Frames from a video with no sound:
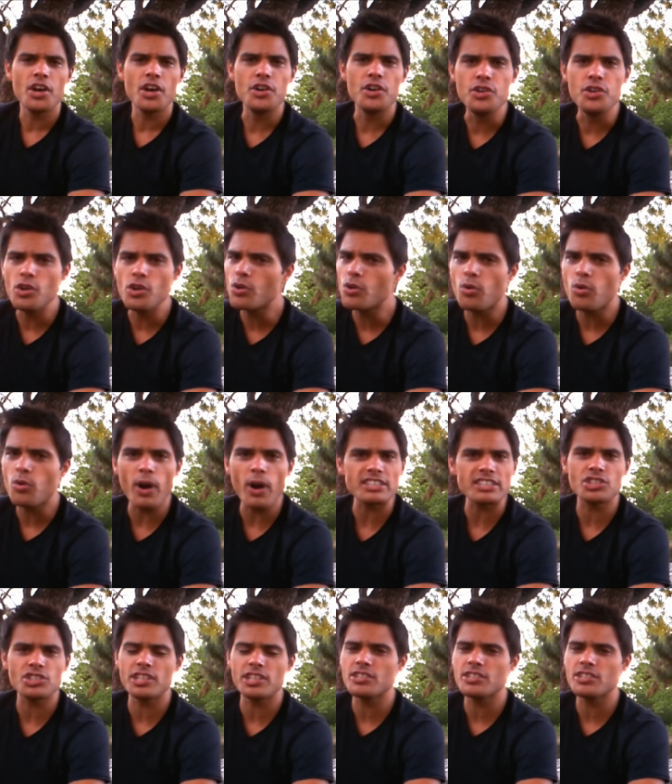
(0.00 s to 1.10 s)
new
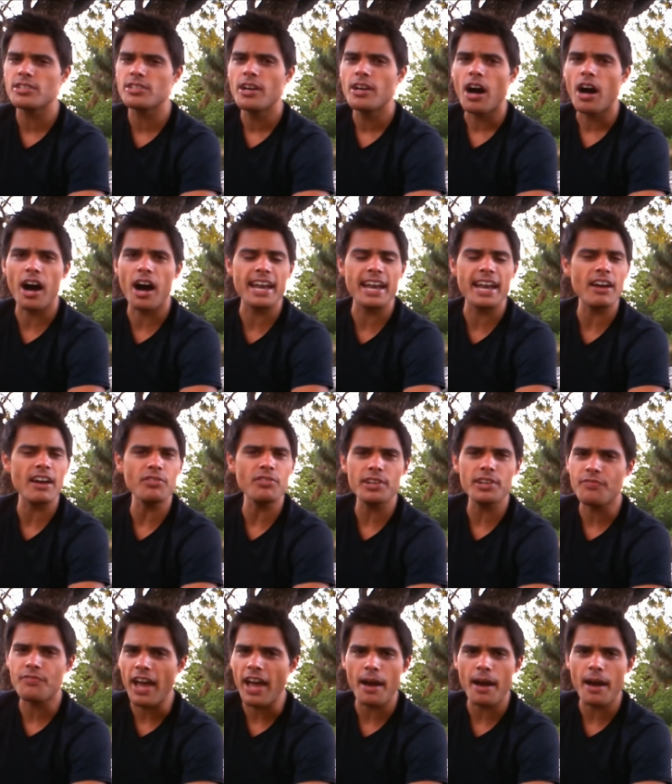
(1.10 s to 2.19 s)
questions on
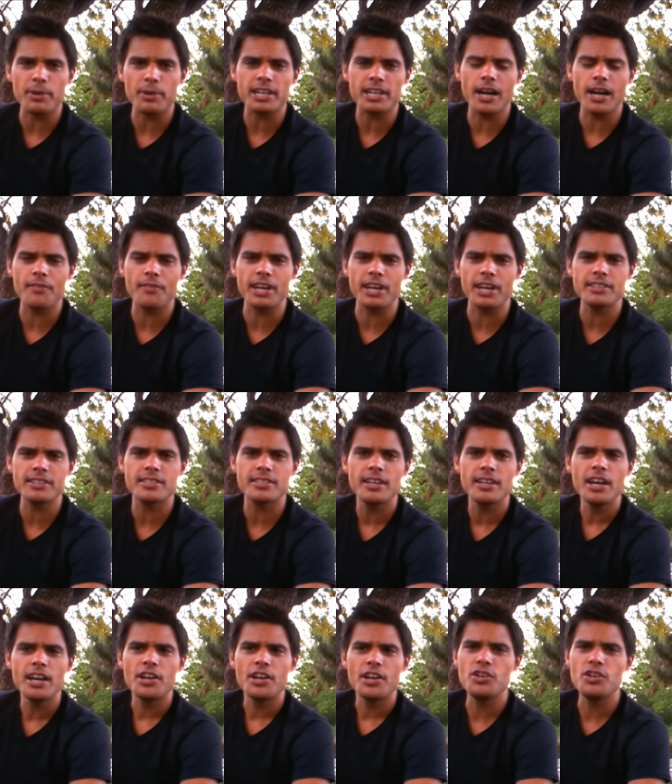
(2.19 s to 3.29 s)
every fabric of it,
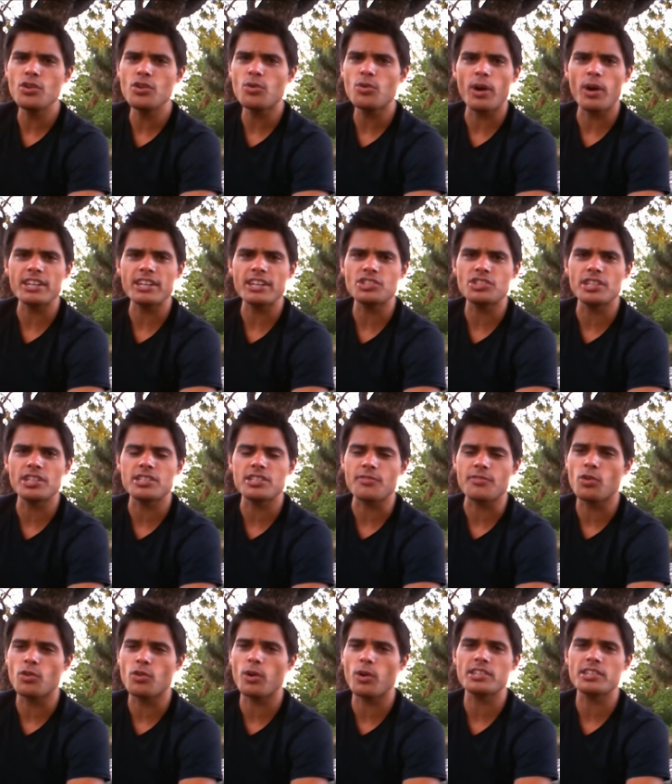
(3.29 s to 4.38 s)
new questions,
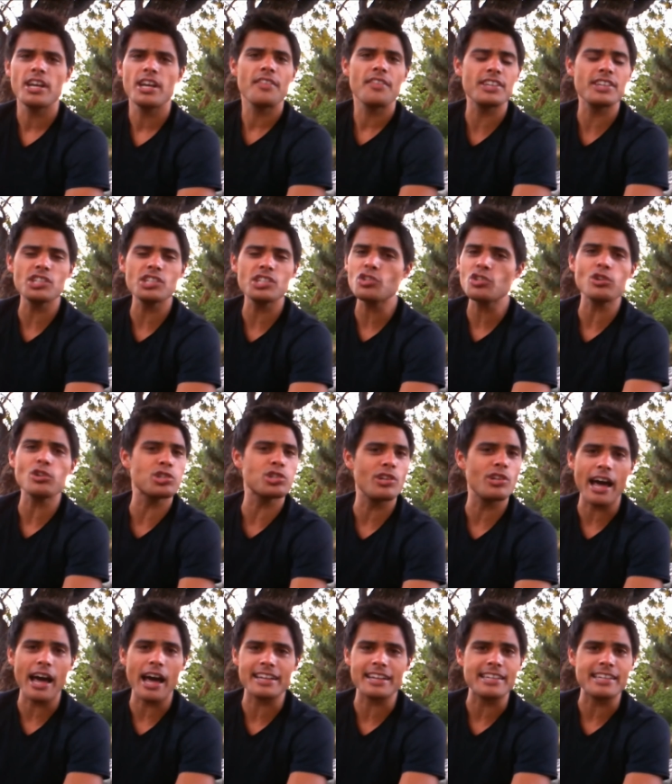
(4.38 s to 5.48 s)
of course. This is also
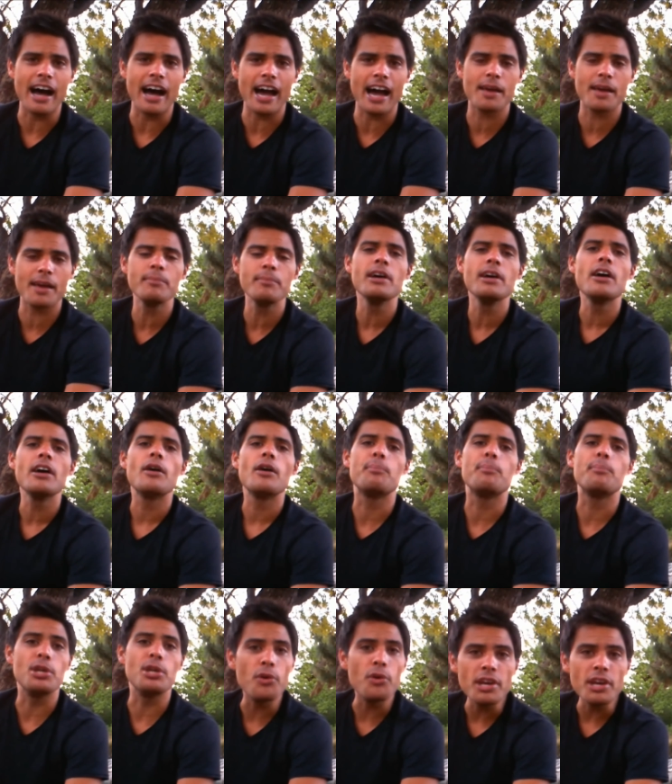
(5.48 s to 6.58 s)
not a time,
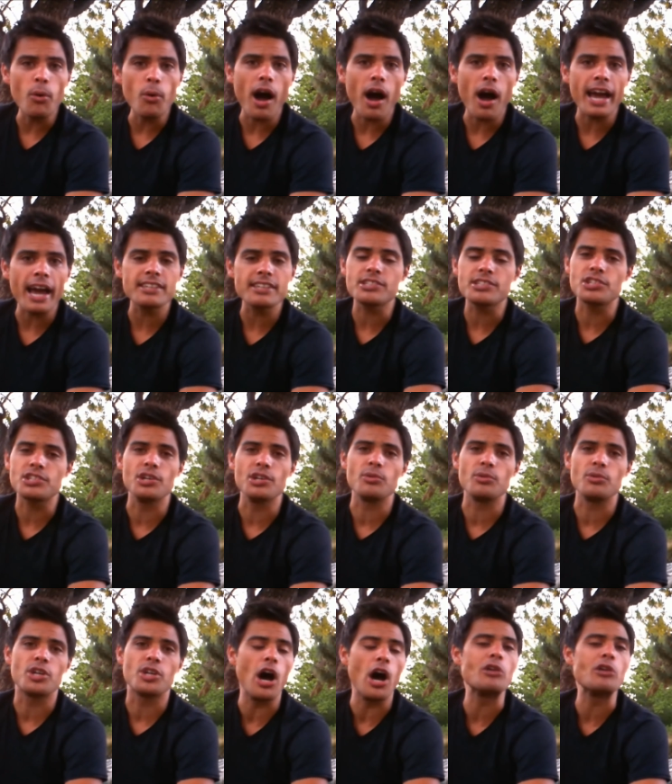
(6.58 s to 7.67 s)
beauty-wise, to
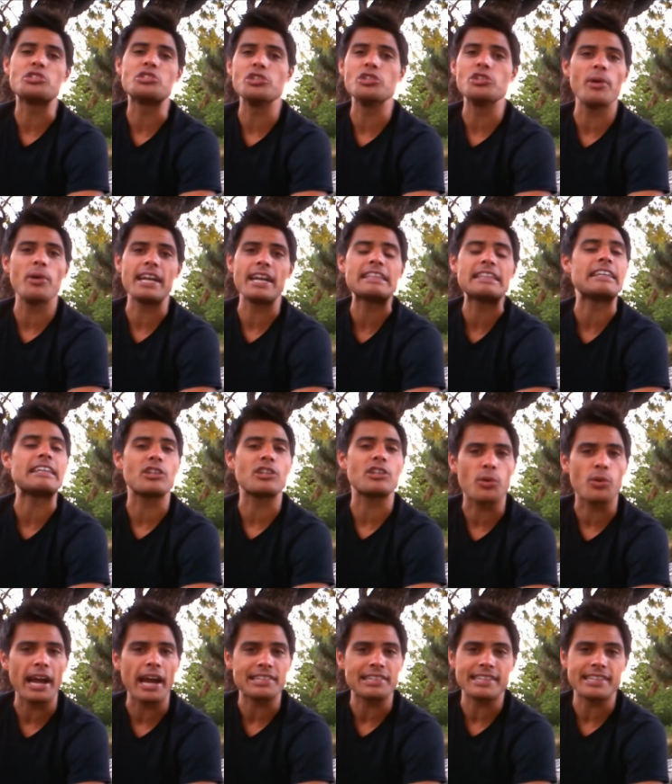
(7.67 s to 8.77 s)
go do anything
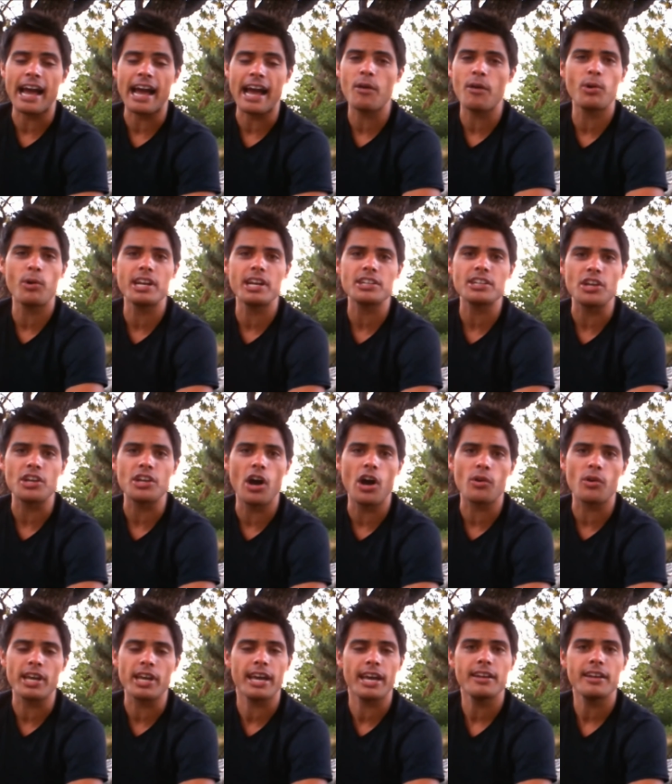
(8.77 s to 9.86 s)
crazy. I wouldn't go
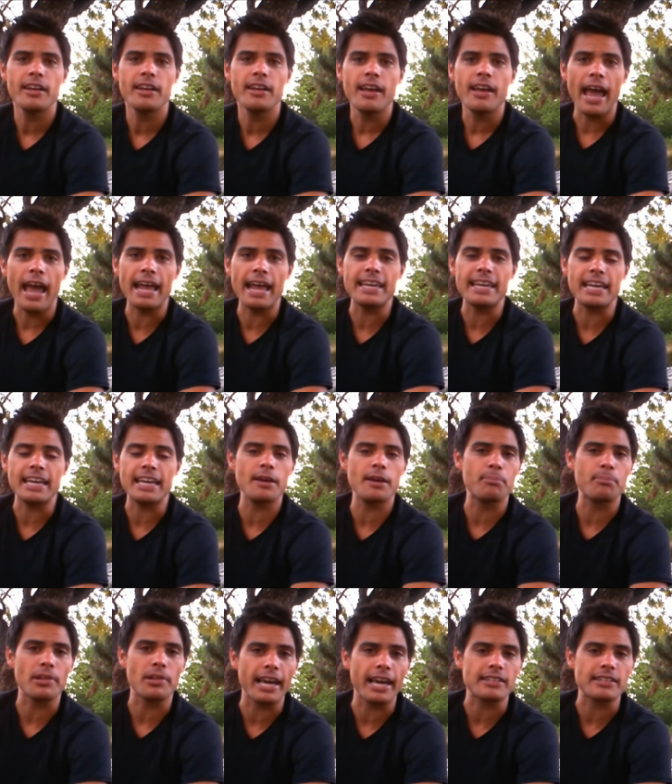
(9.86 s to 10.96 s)
get any
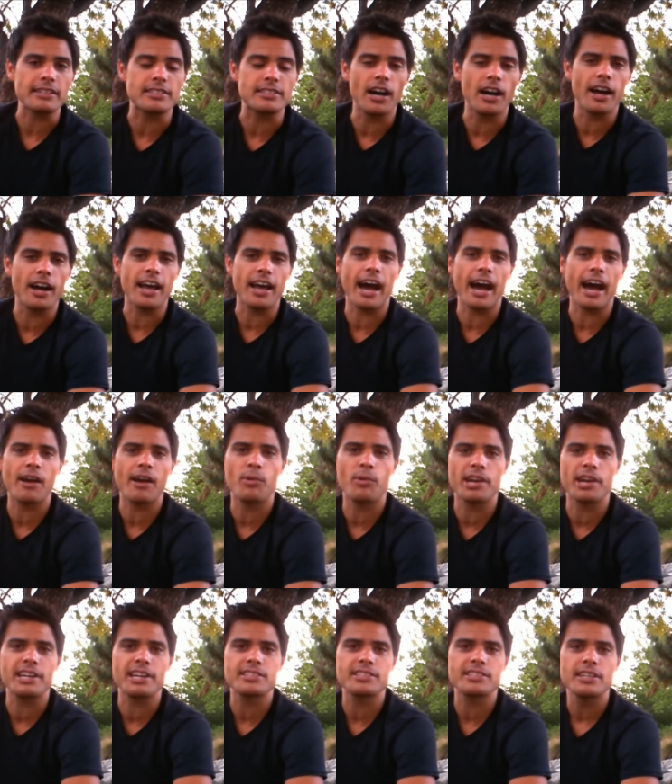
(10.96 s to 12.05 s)
implants done. I
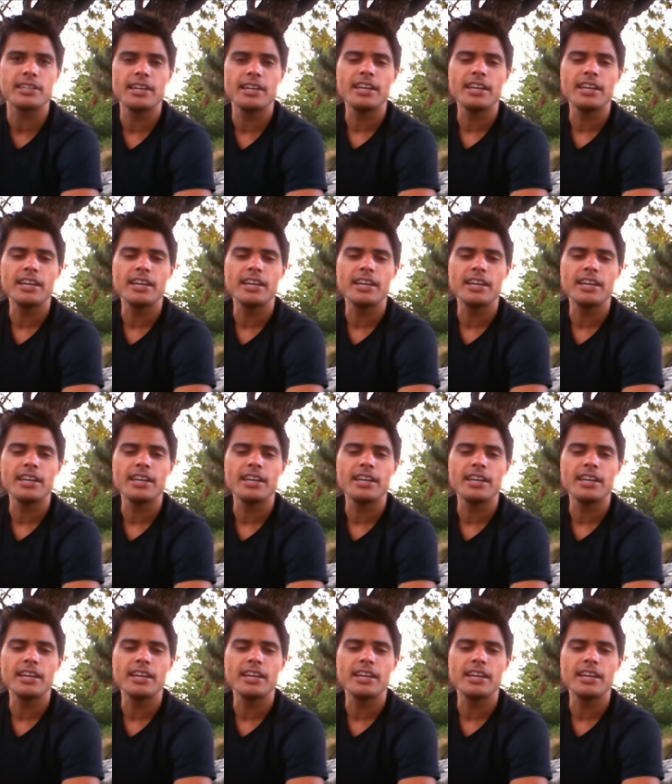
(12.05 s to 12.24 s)
wouldn't